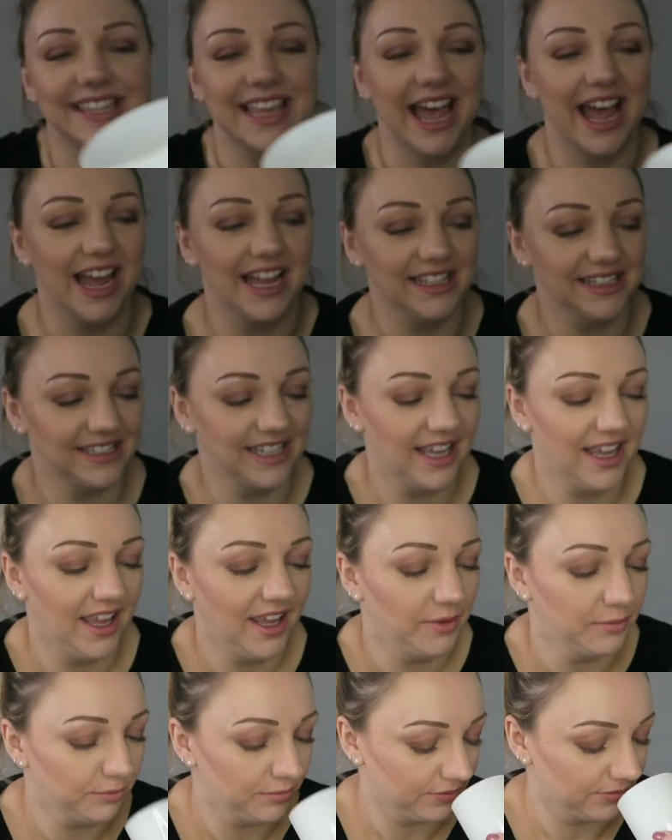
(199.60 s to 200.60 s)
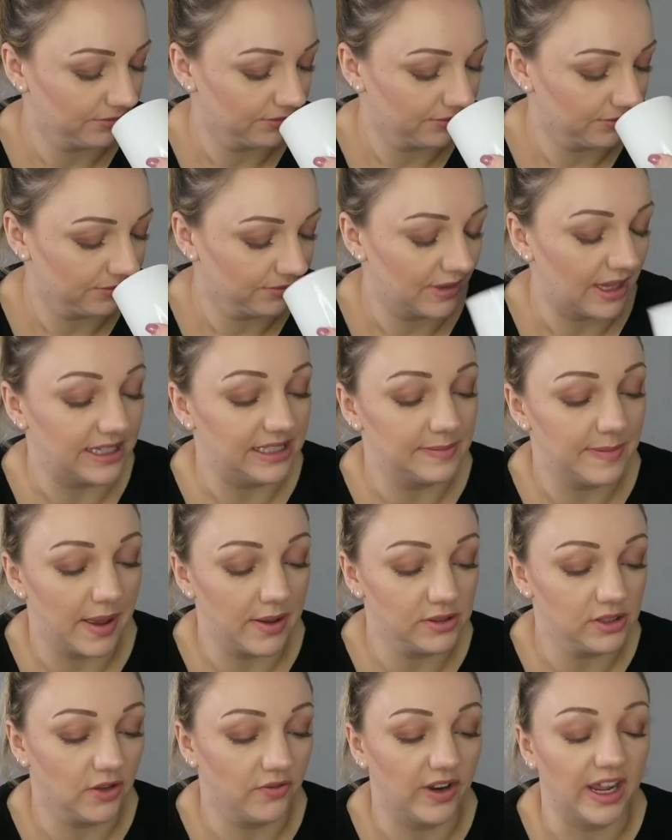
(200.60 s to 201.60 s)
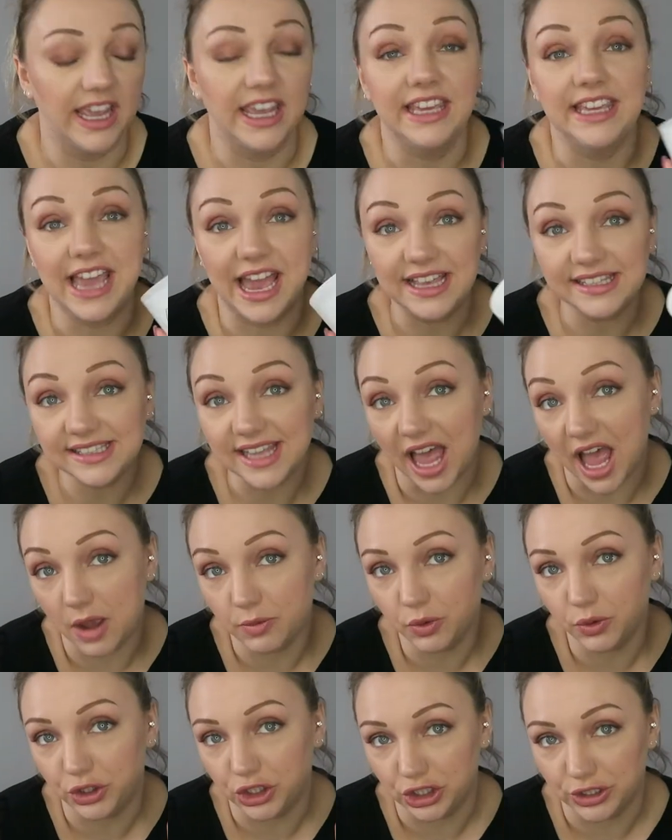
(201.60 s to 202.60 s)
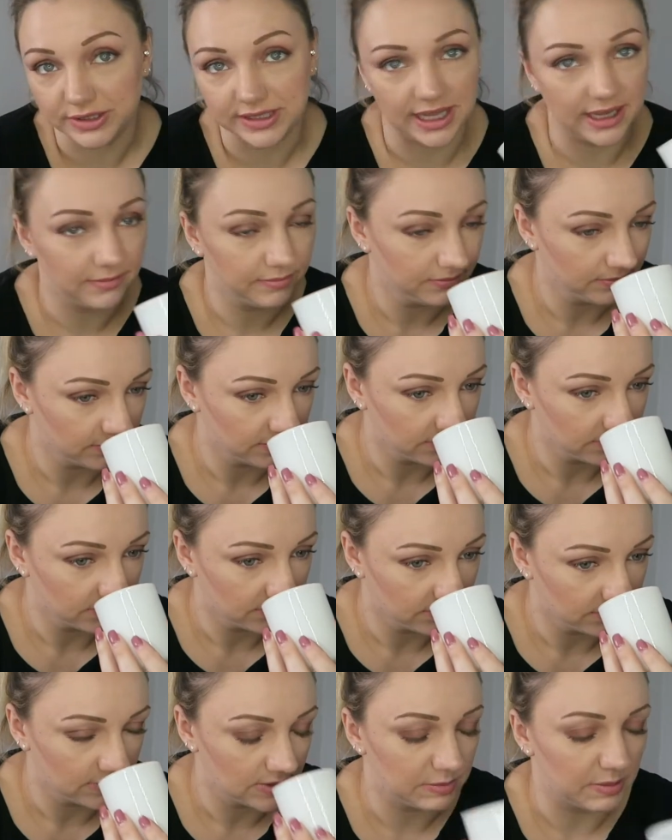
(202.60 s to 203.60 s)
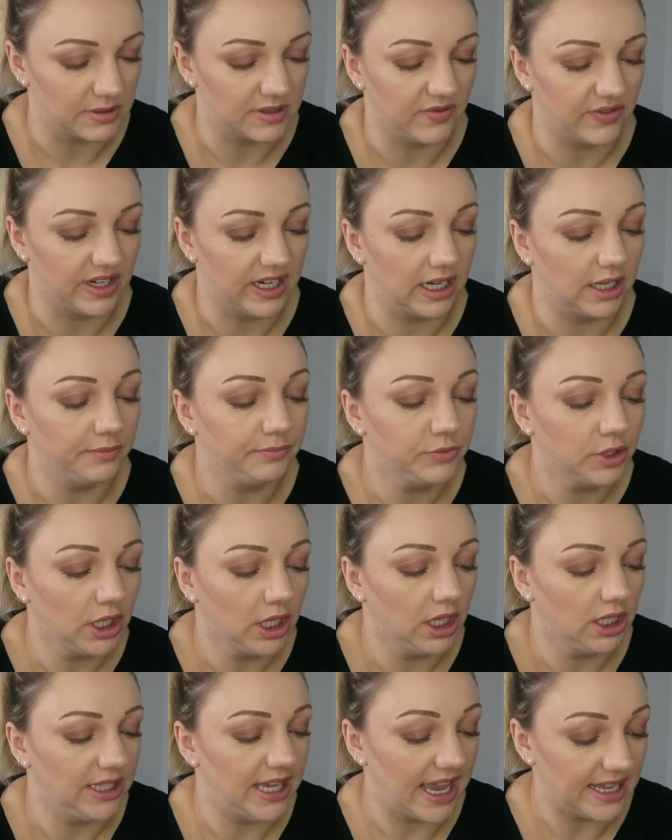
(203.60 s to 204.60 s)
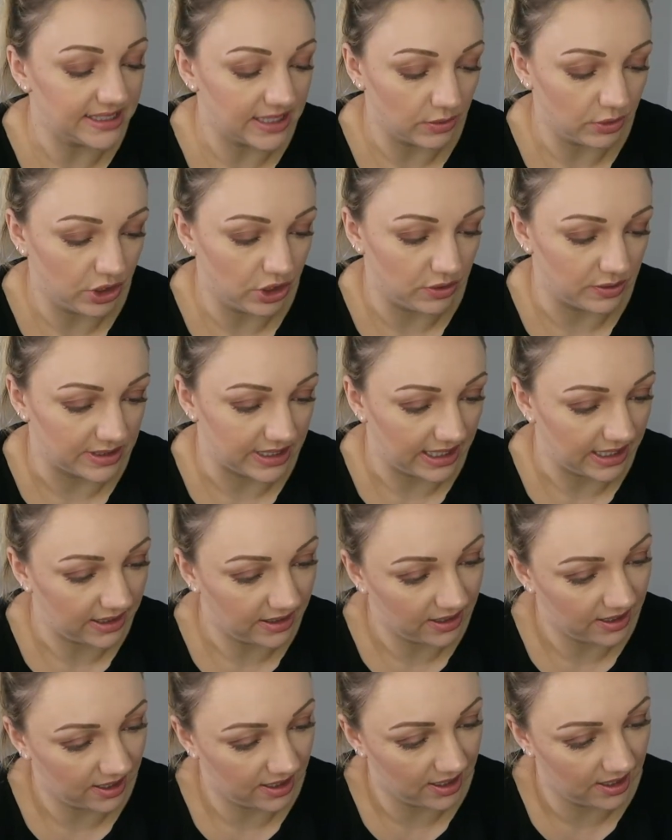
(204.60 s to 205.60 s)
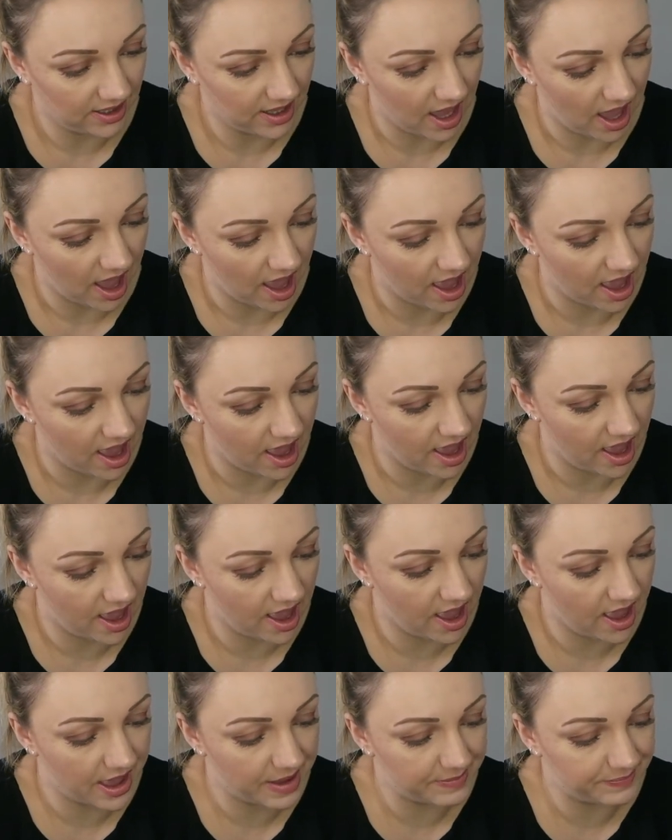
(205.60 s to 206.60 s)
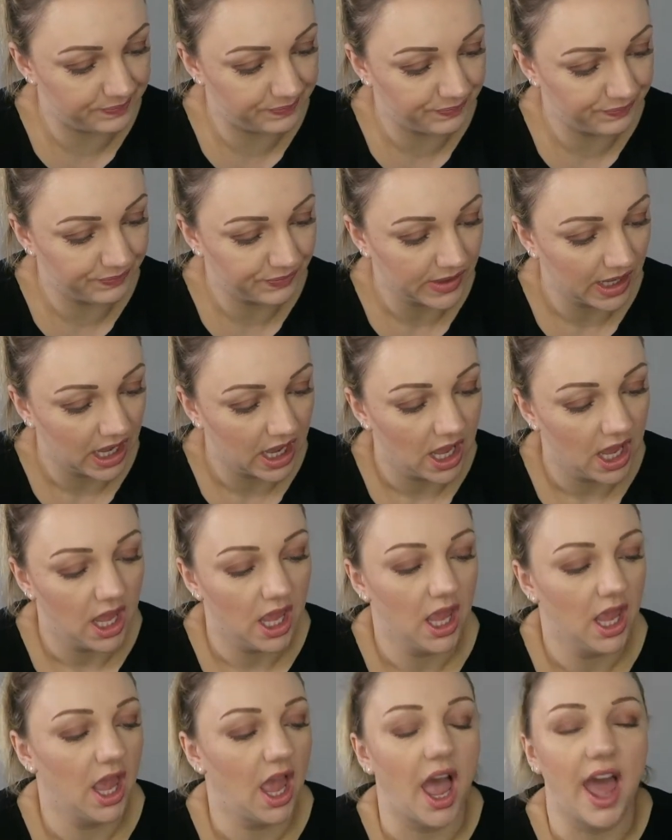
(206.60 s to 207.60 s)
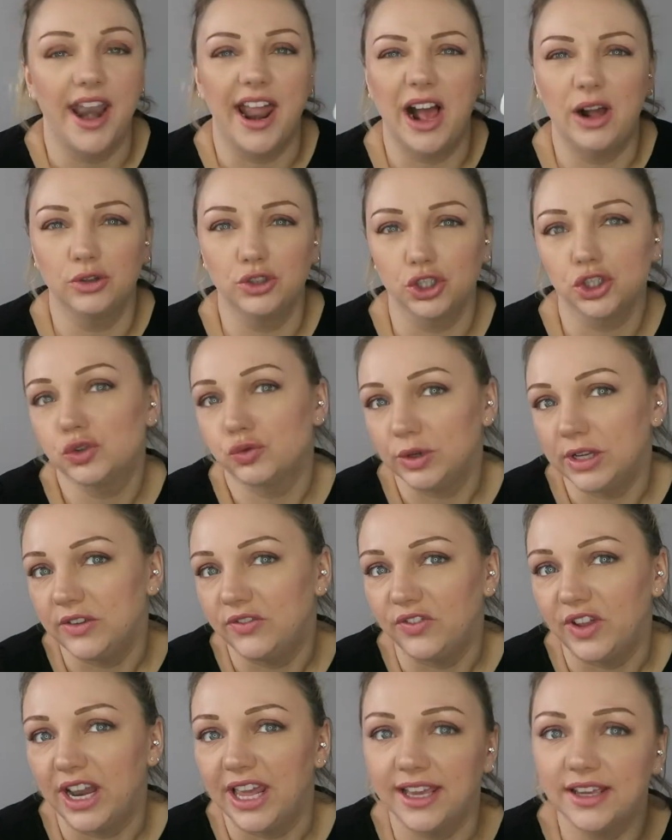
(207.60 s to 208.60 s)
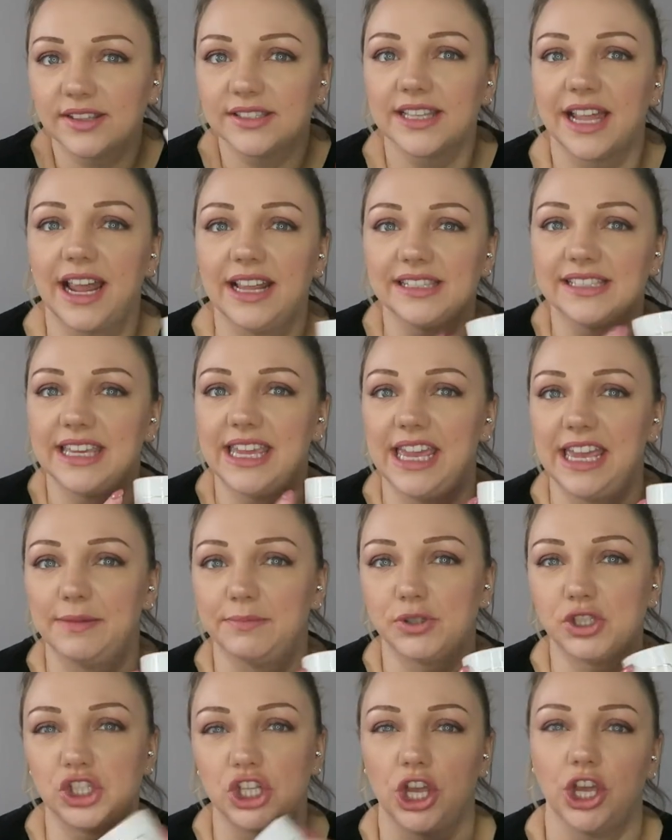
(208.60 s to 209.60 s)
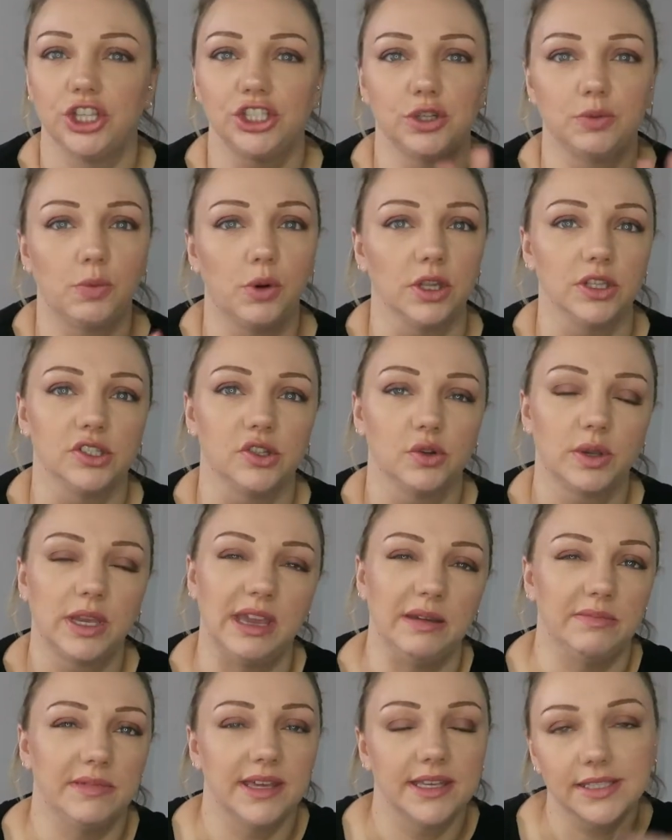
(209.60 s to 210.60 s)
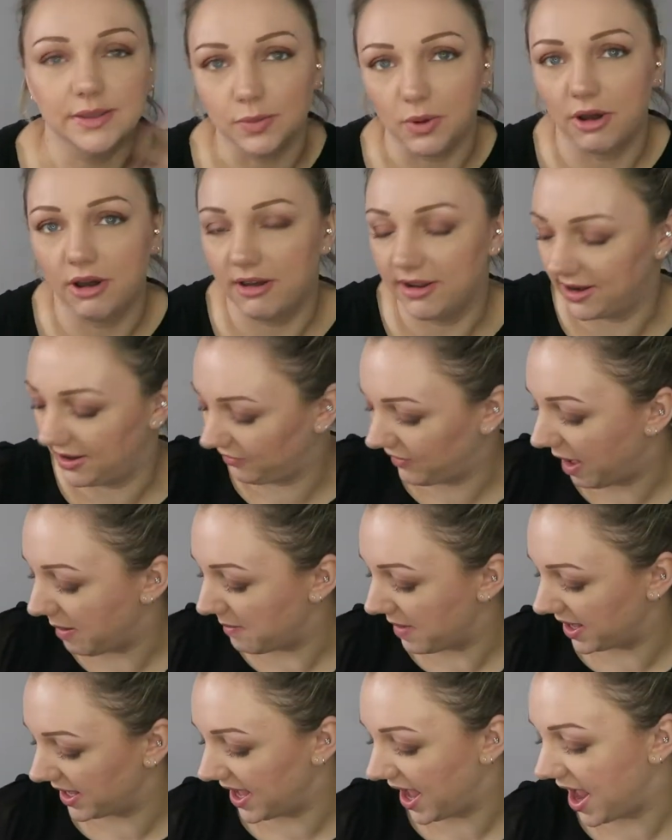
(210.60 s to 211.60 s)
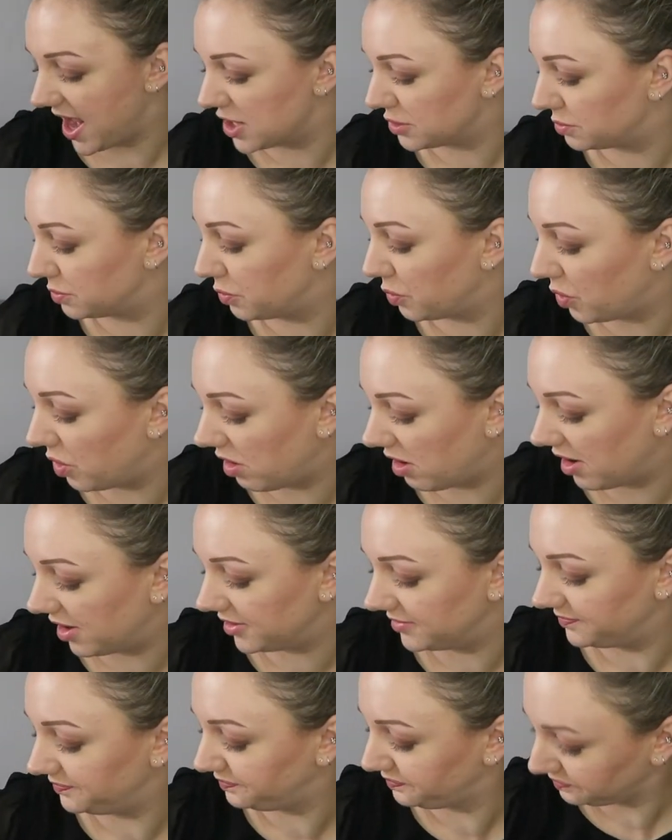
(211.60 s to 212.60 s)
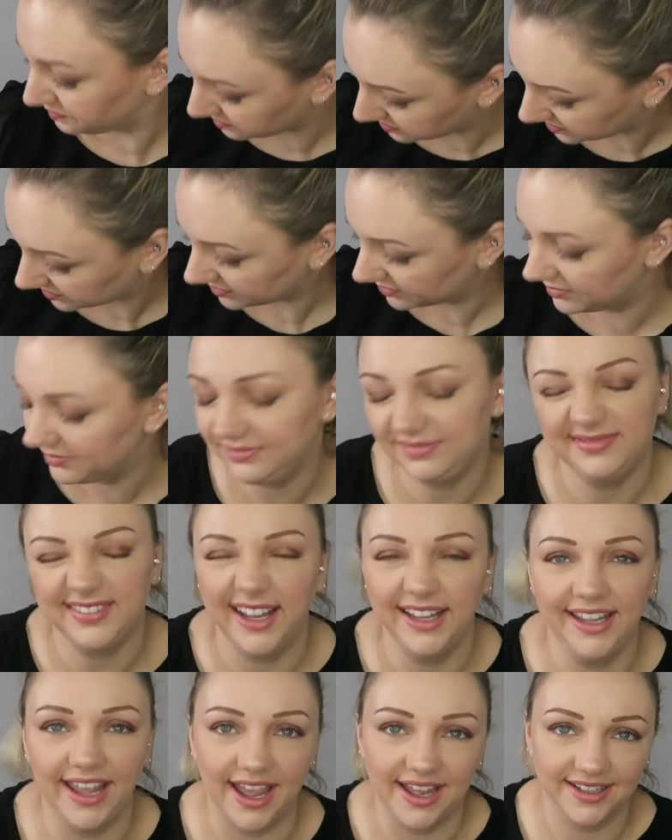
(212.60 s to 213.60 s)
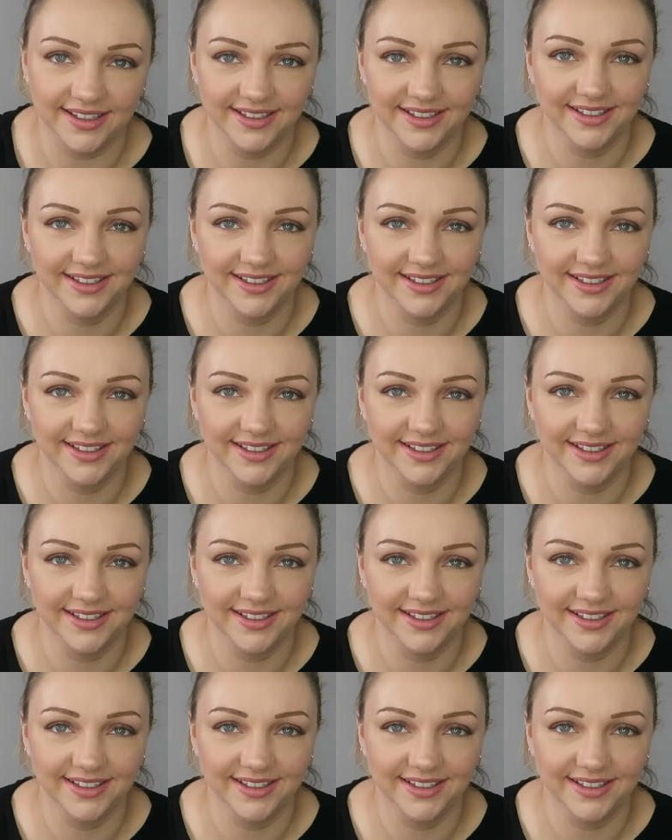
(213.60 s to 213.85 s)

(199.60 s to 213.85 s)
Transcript: that? It smells lovely. Yes, I will use it. It smells of vanilla. Yes, I'll use it. And I'll just refill it because I like to keep certain ones. I'll keep this one. I've kept my engagement one. Yeah.